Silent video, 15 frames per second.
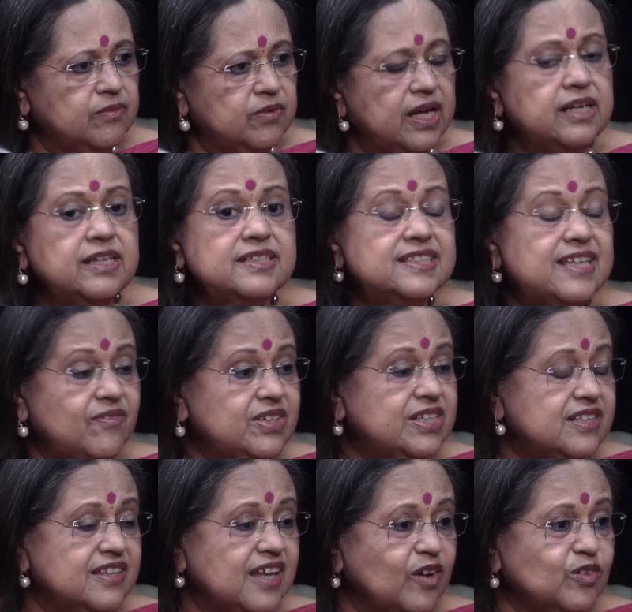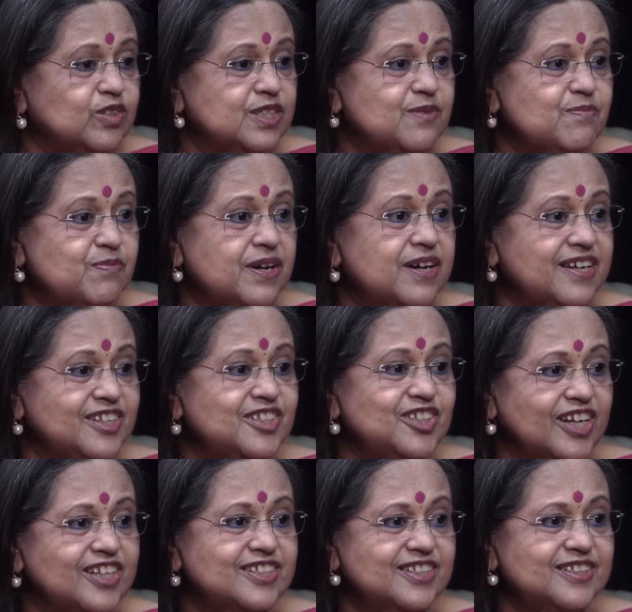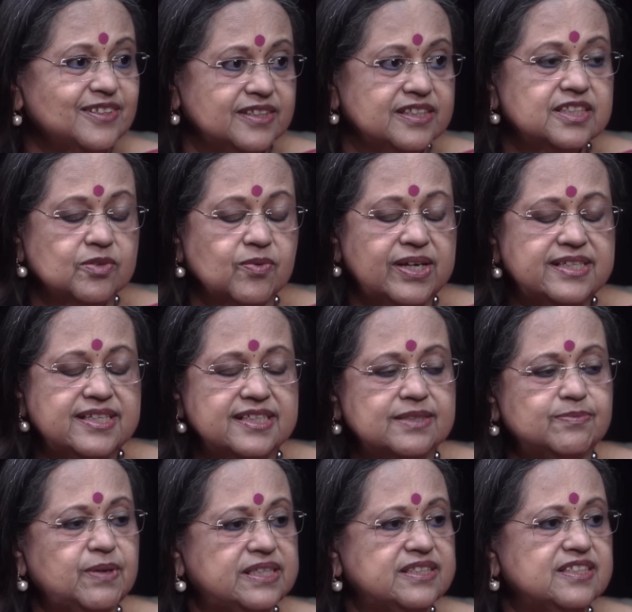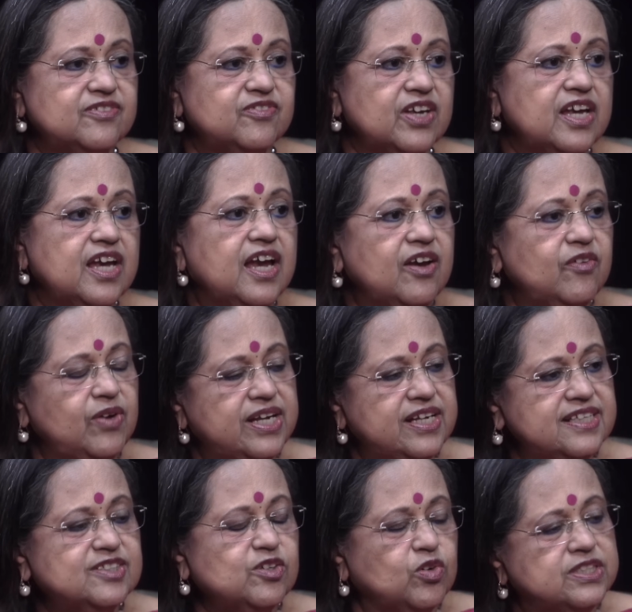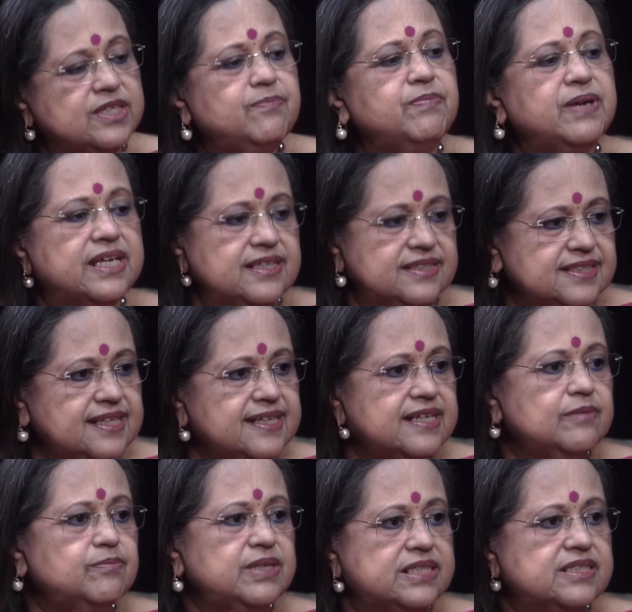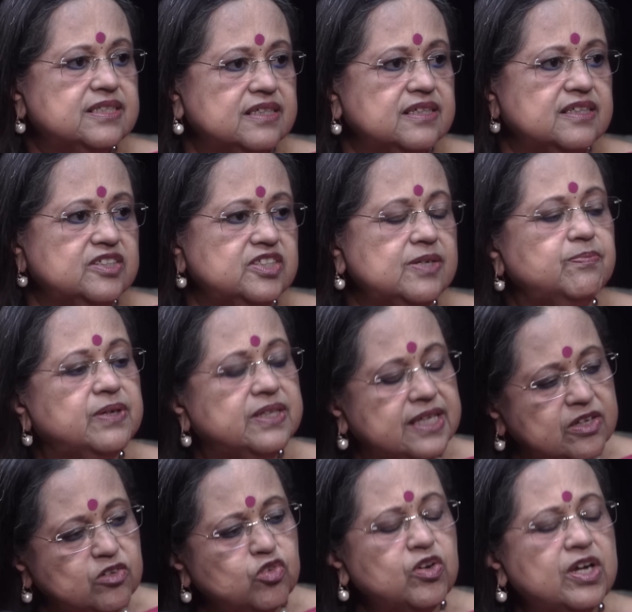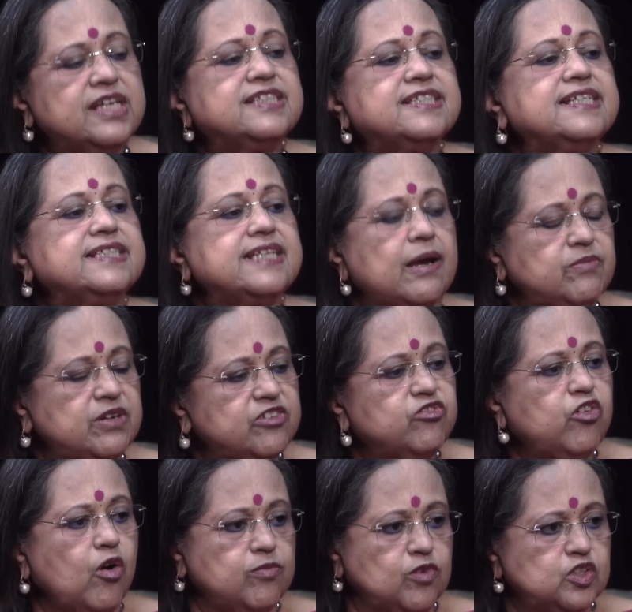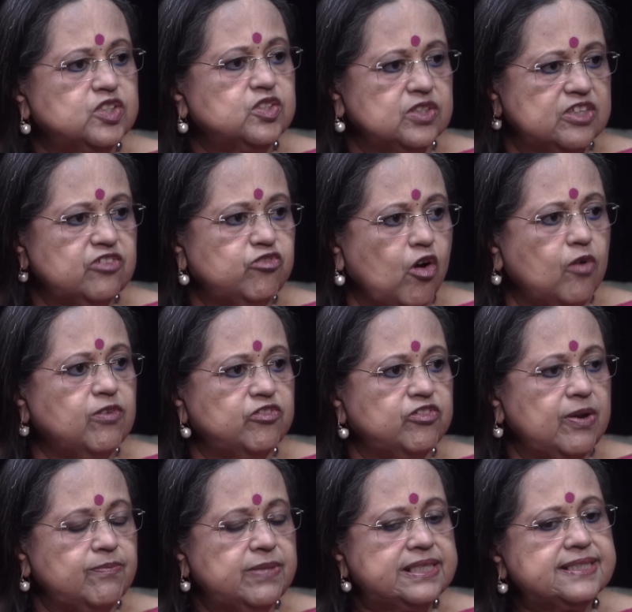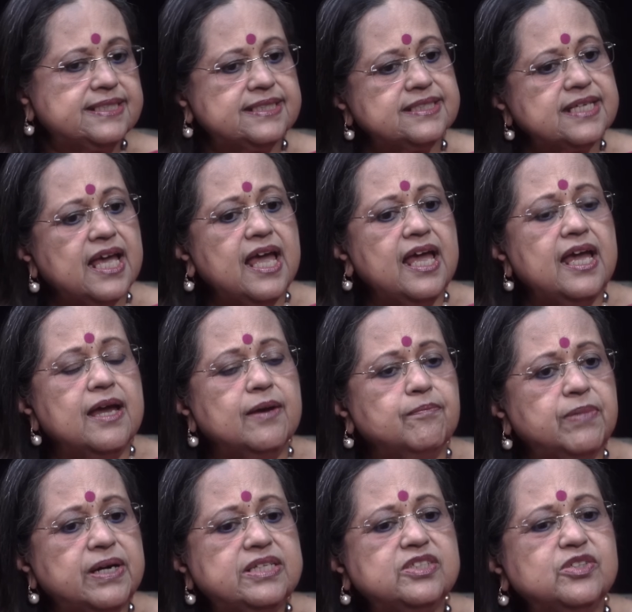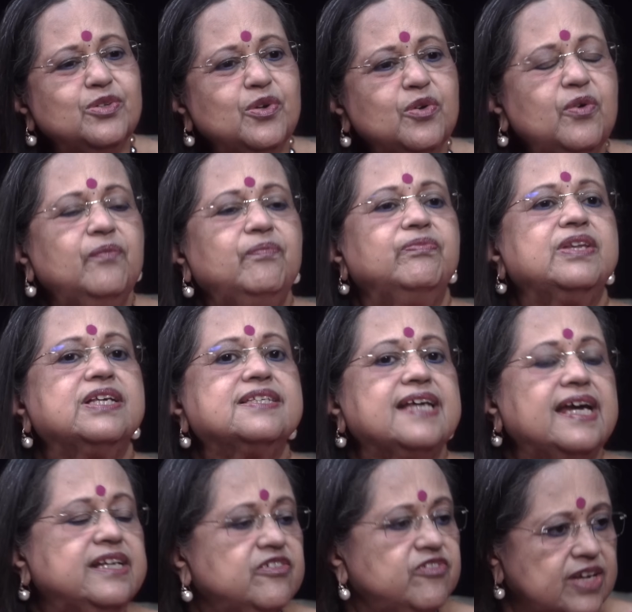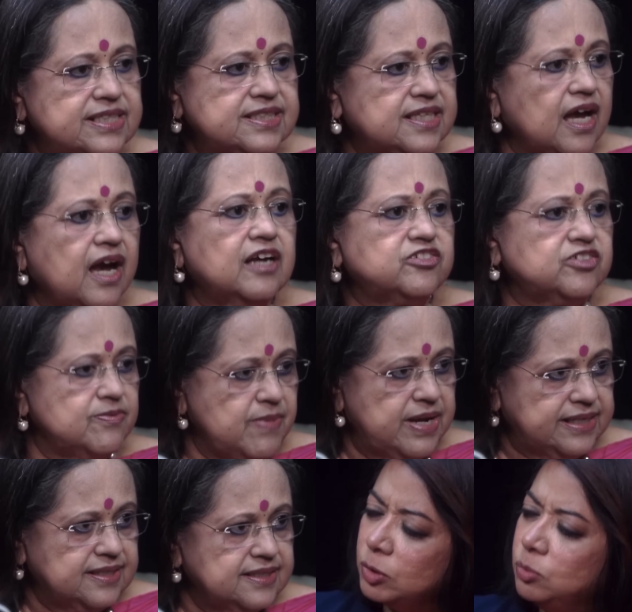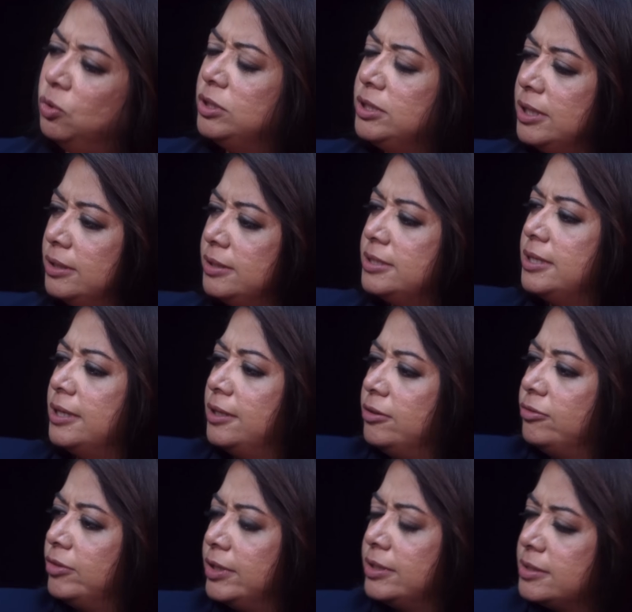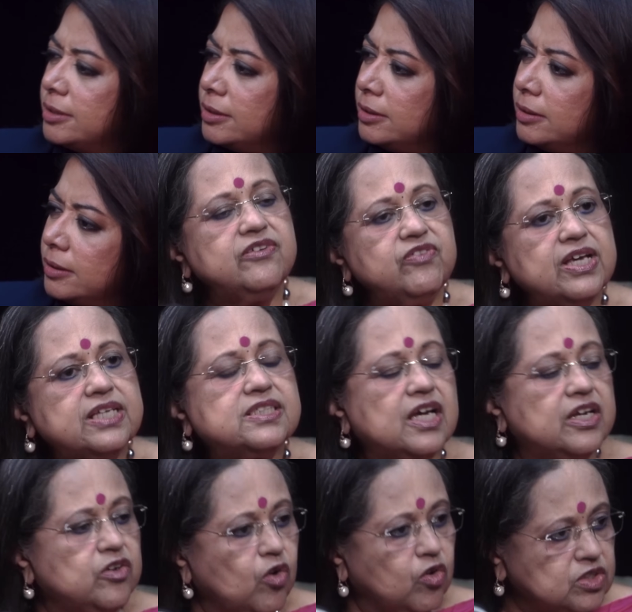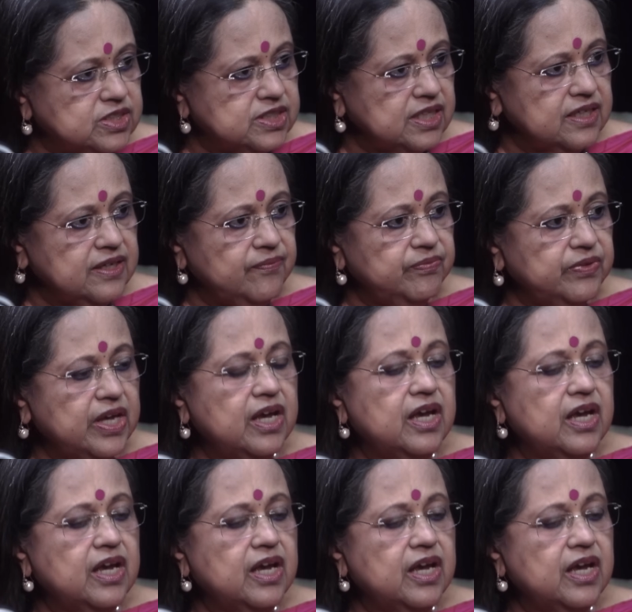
uh, and it's 70,000 per injection. It's quite expensive. Whereas Ozempic is a little bit uh, cheaper. They you, it's in tablet form also in the form of Rybelsus. But you know, the side effects are tremendous. What are the side effects? The side effects are nausea,